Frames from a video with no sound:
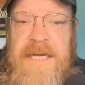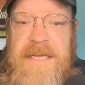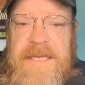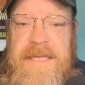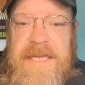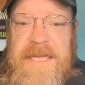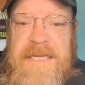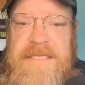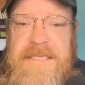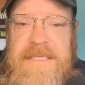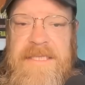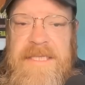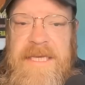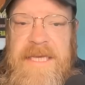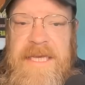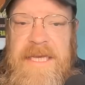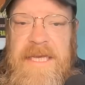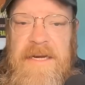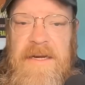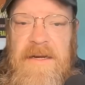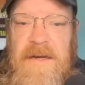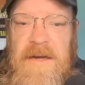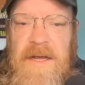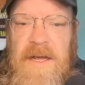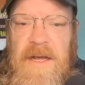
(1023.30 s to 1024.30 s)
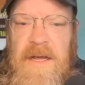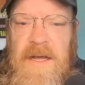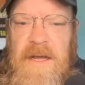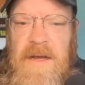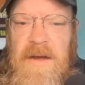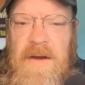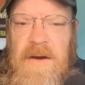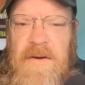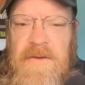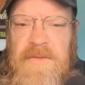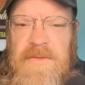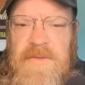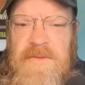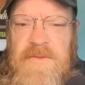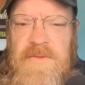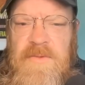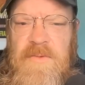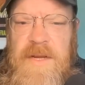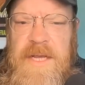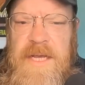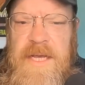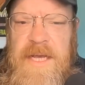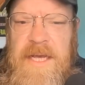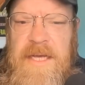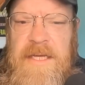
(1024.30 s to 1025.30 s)
Scott Leslie, and
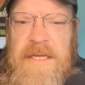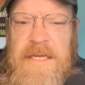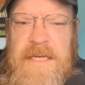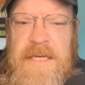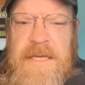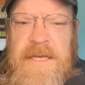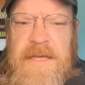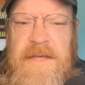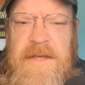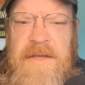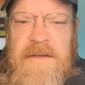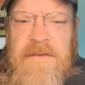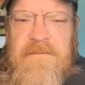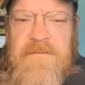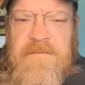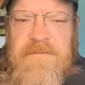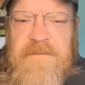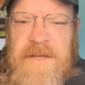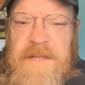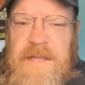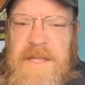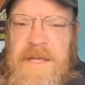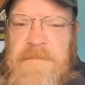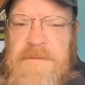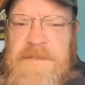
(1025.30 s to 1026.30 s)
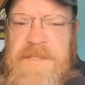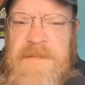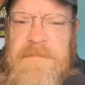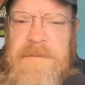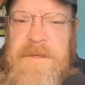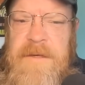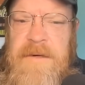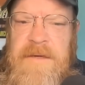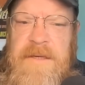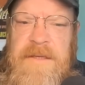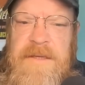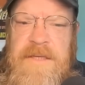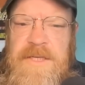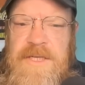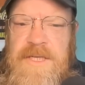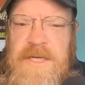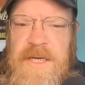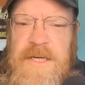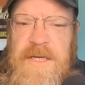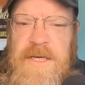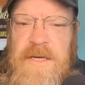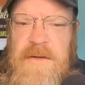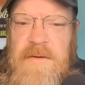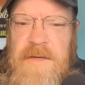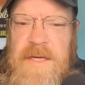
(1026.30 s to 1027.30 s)
Arthria Phillips appeared in the
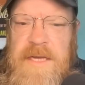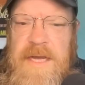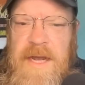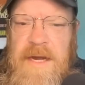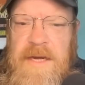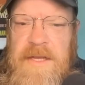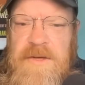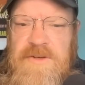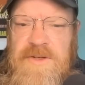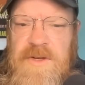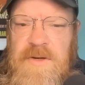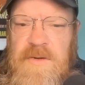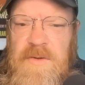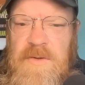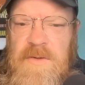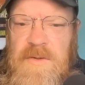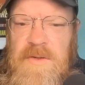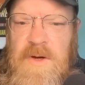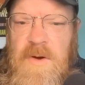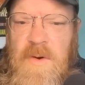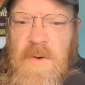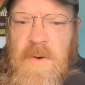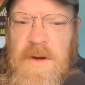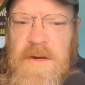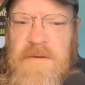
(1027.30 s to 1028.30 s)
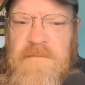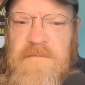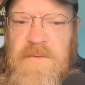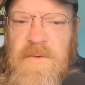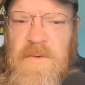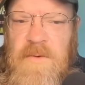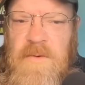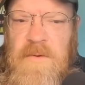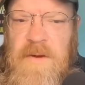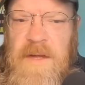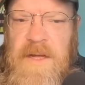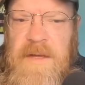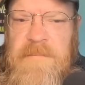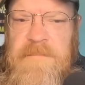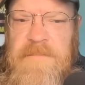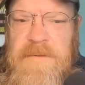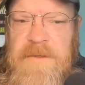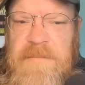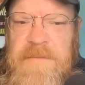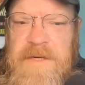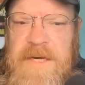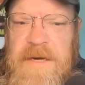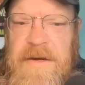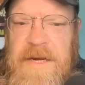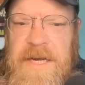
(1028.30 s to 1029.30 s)
Shenandoah County General Court for
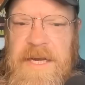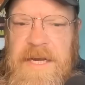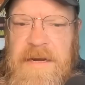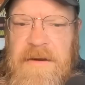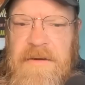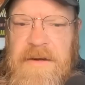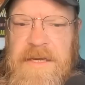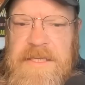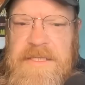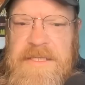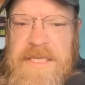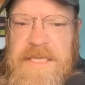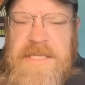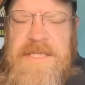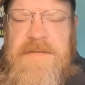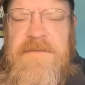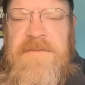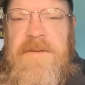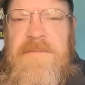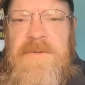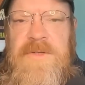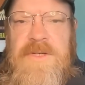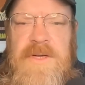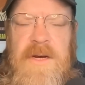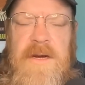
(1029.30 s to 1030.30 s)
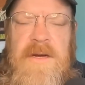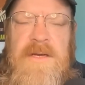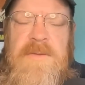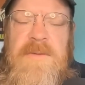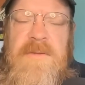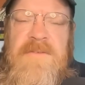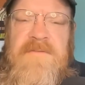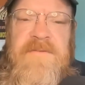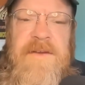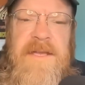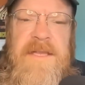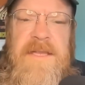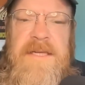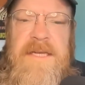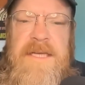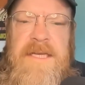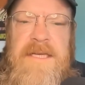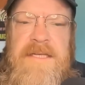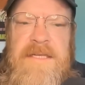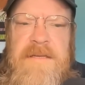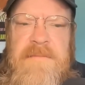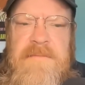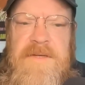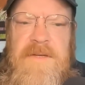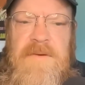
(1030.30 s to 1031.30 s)
preliminary hearings, each of them charged with felony
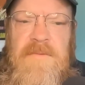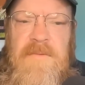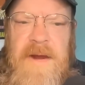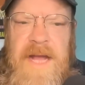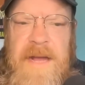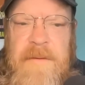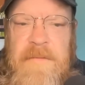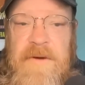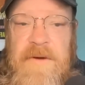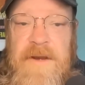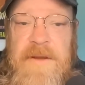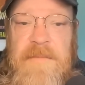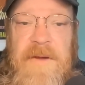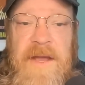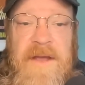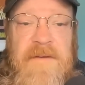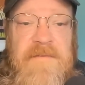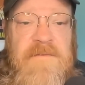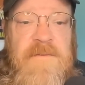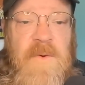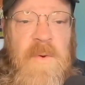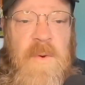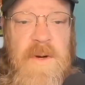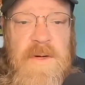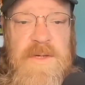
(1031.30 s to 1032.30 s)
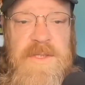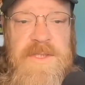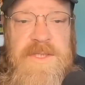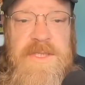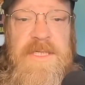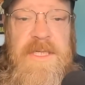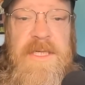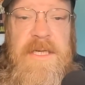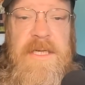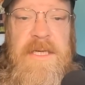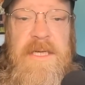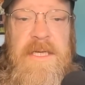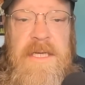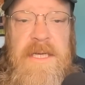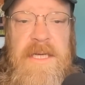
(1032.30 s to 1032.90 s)
attempted robbery by force.